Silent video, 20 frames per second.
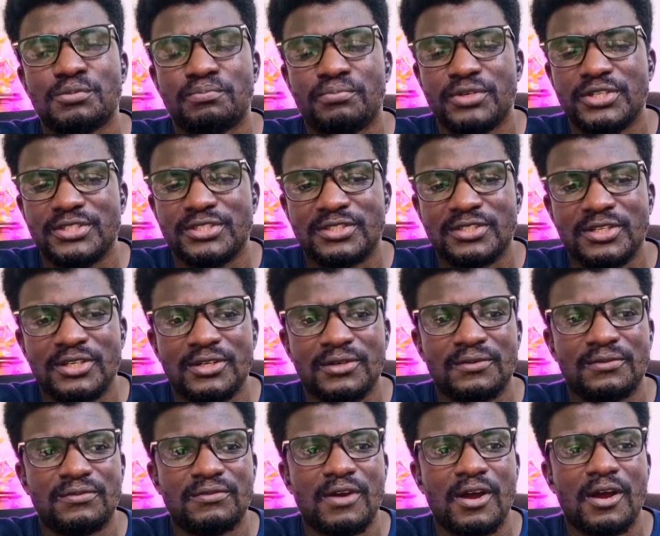
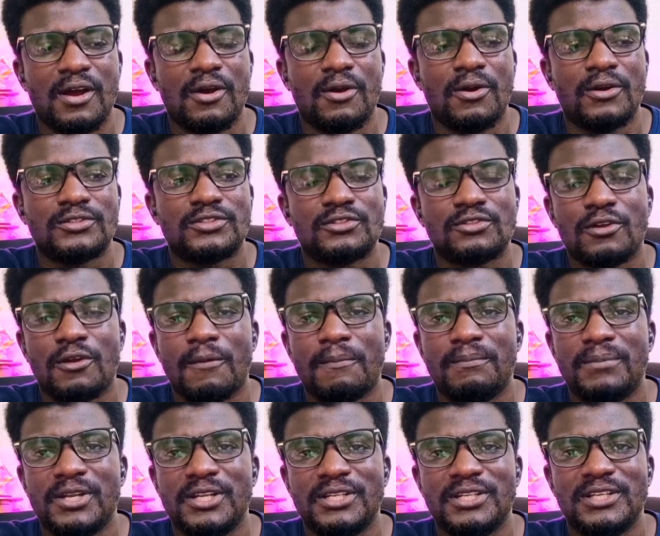preserve or stop
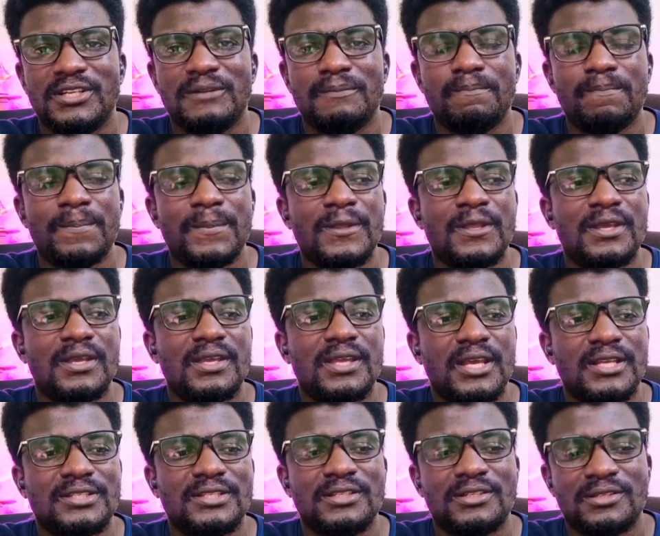bleeding.
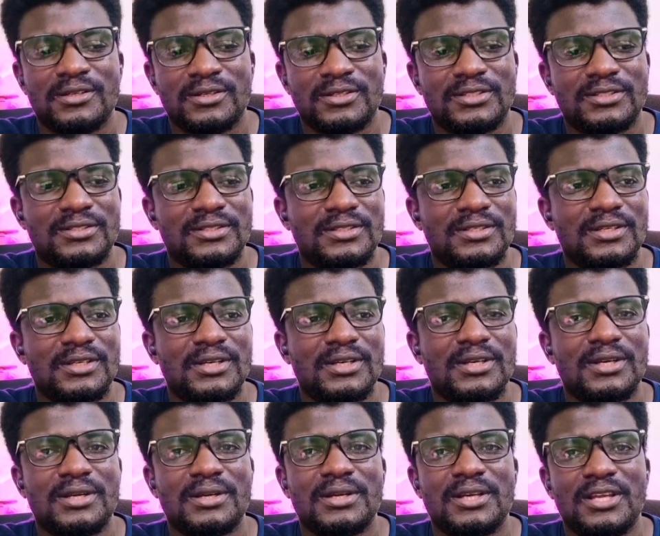Yes, it does,
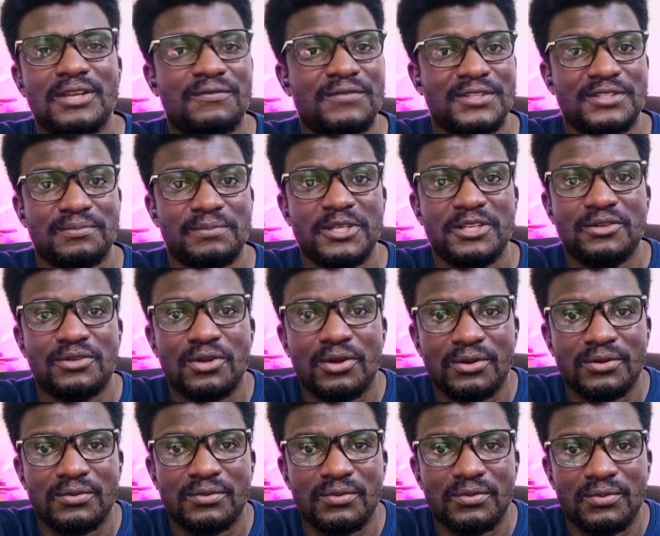if it's being
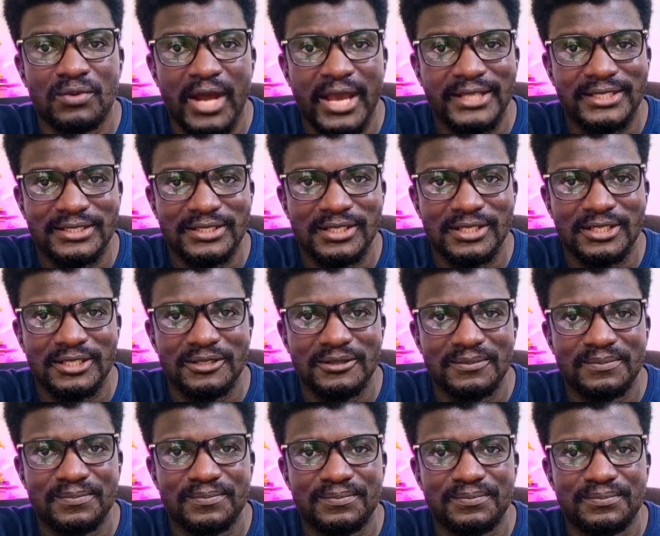done rightly.
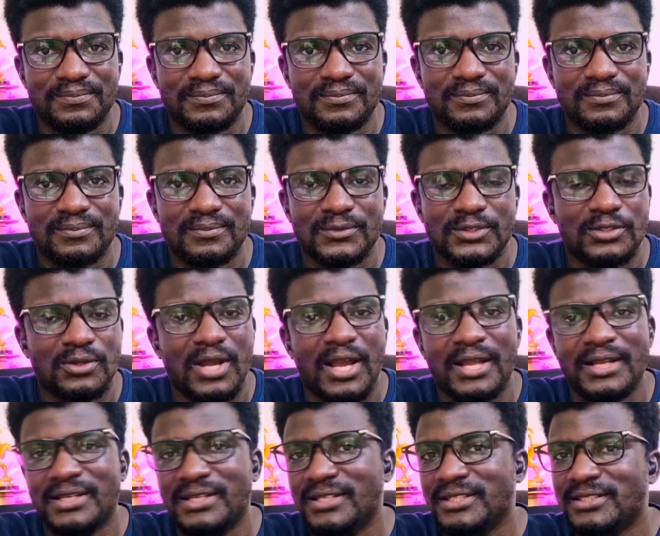So,
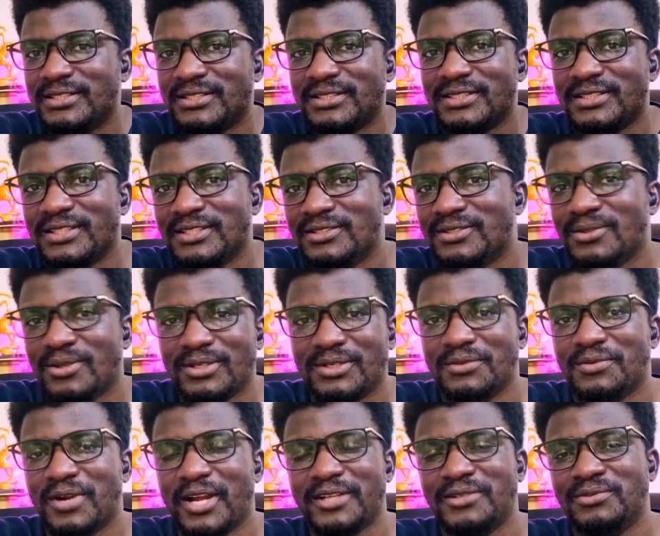and this is not the
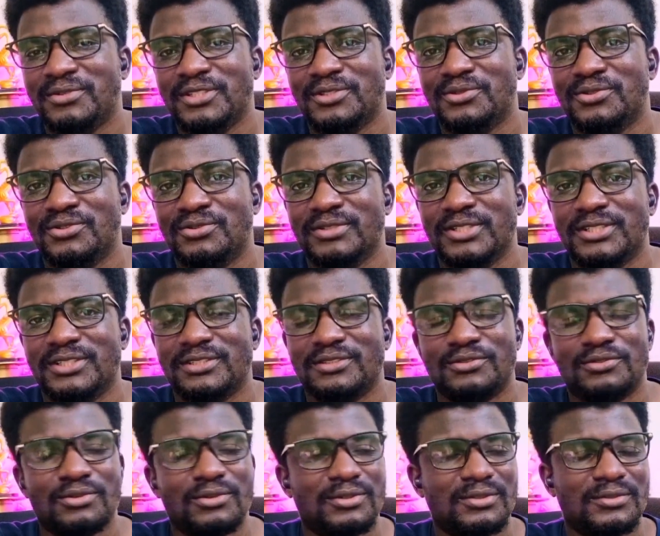right way to do it.
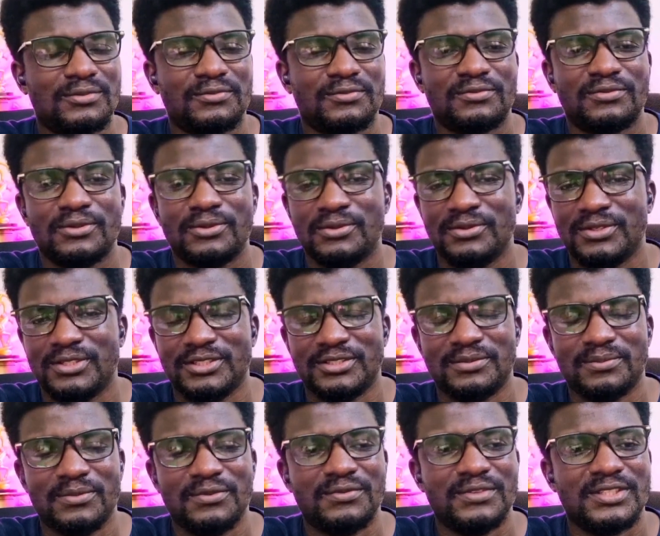Don't follow these
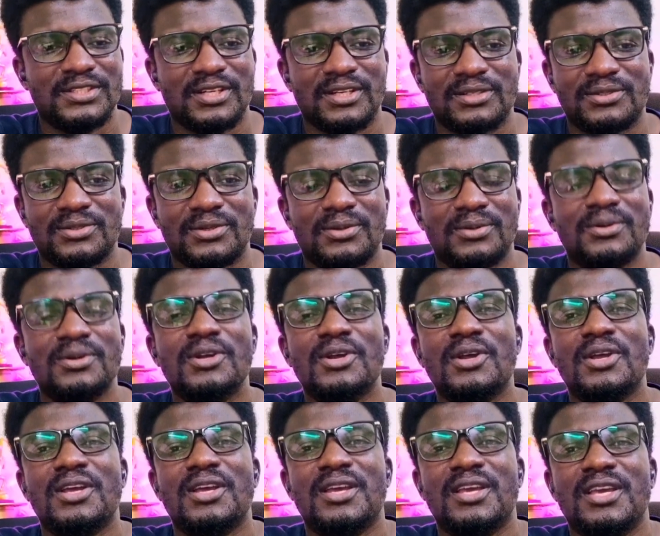movies at all.
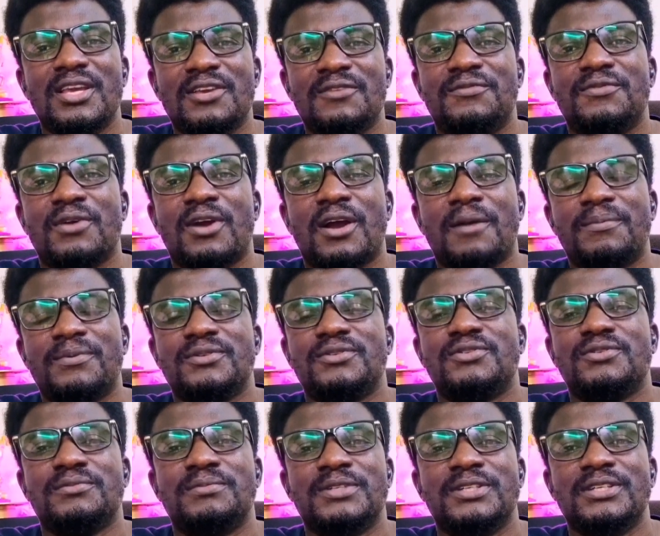If you happen
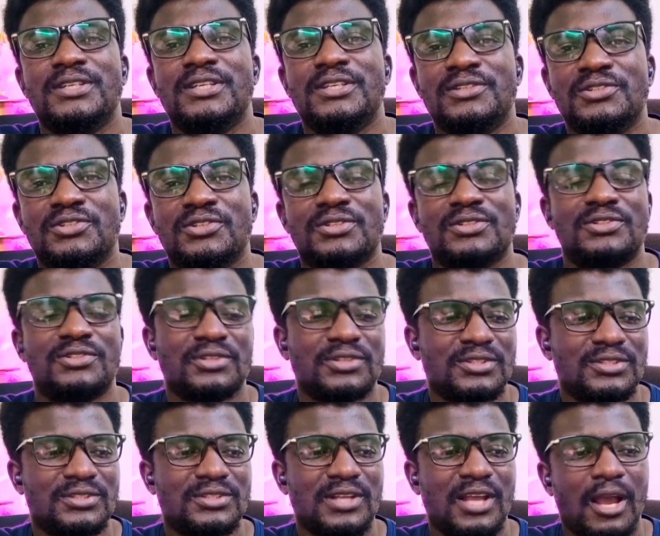to be injured,
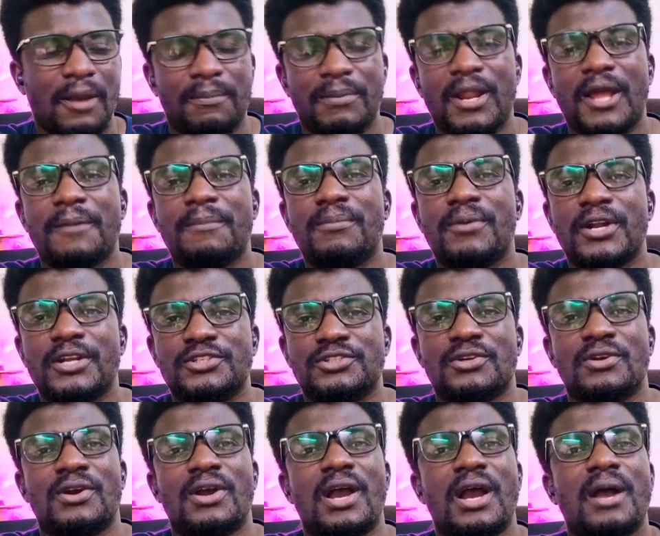just apply
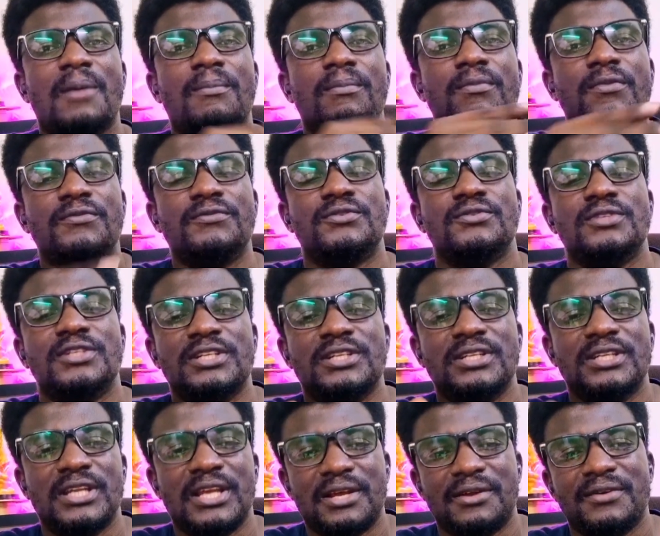pressure and move to the
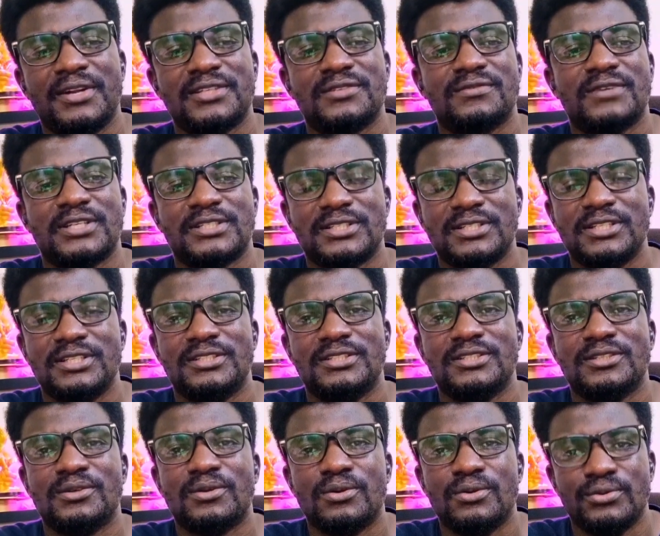nearest
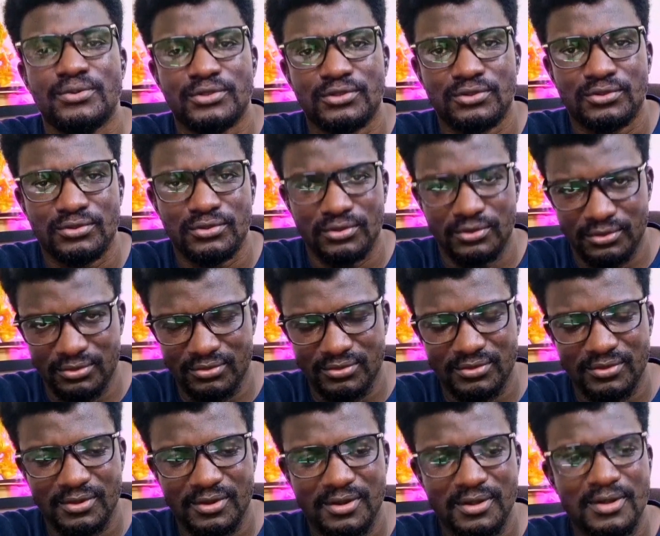facility close to you.
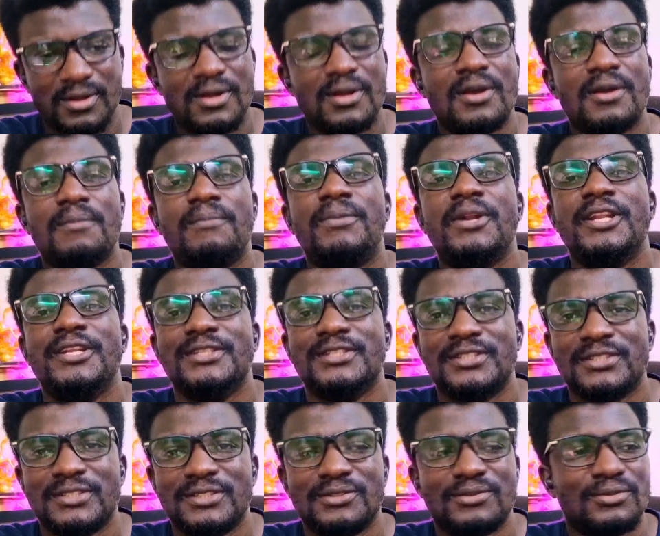
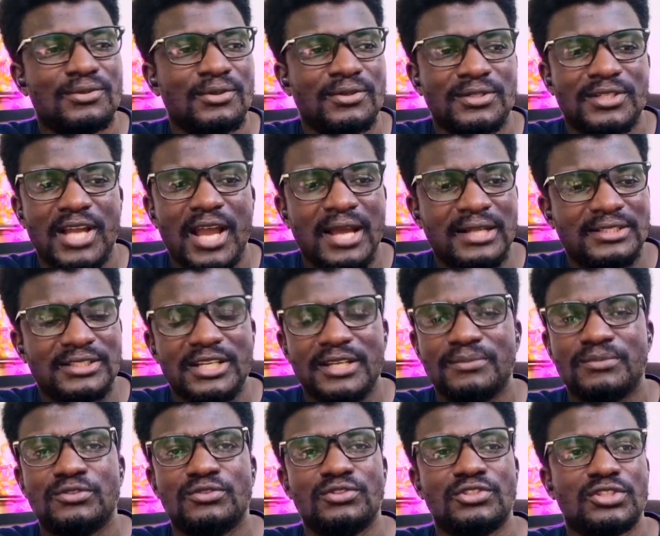Please don't
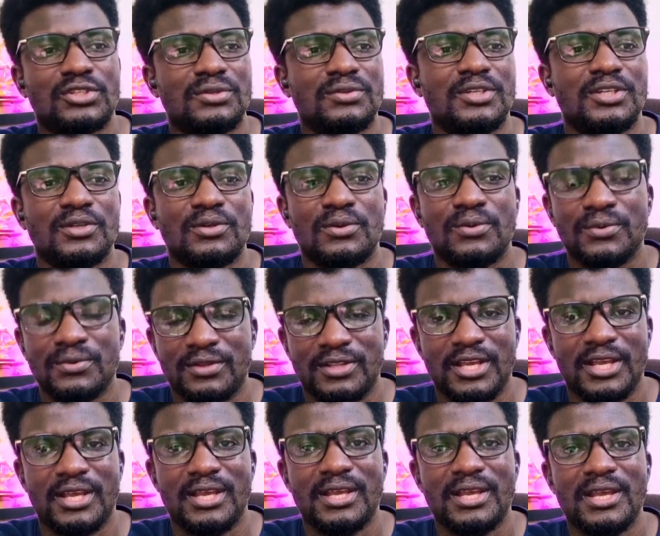attempt suturing. Go
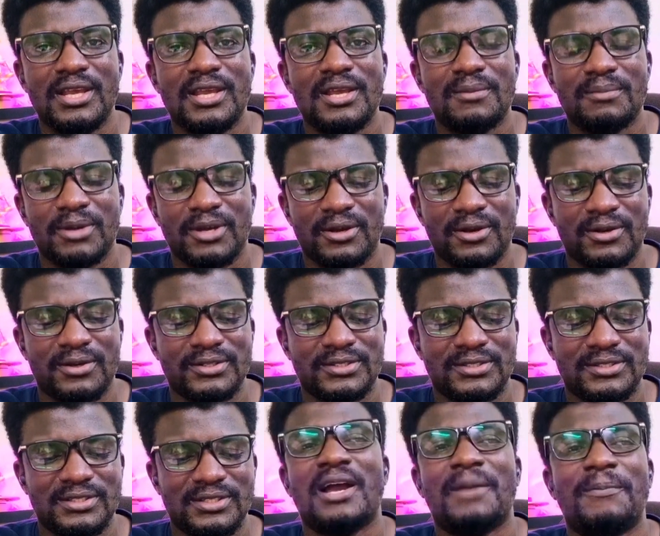there,
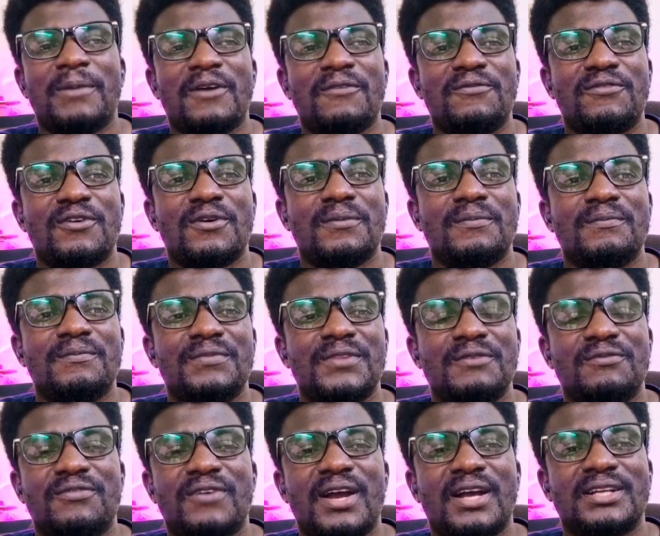because apart from the
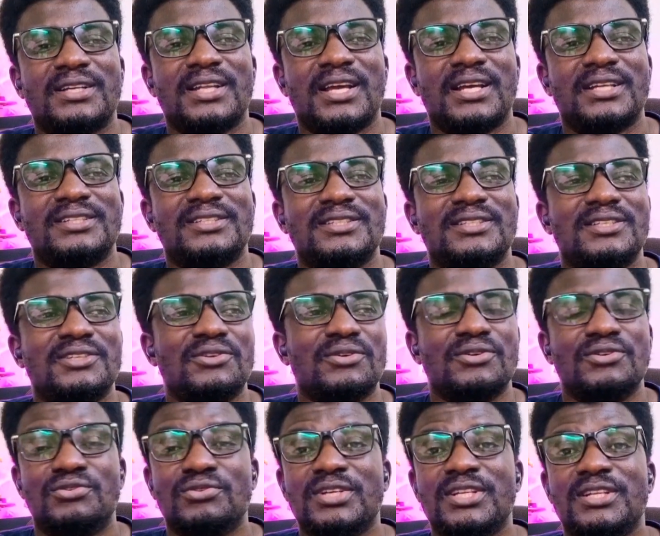fact that you're
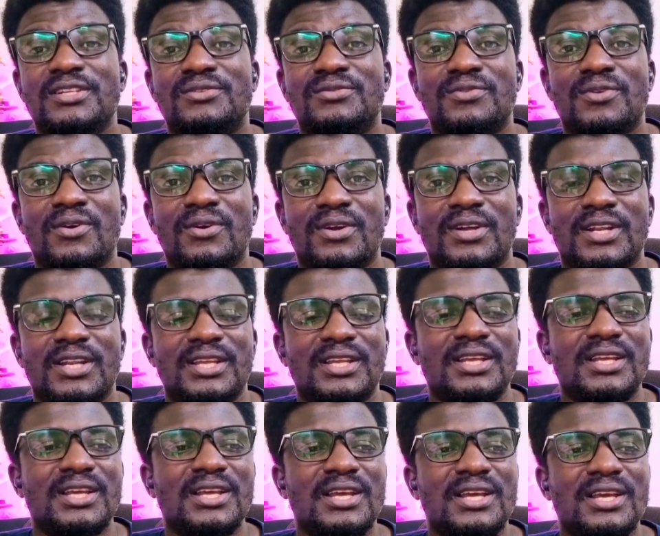doing it wrongly,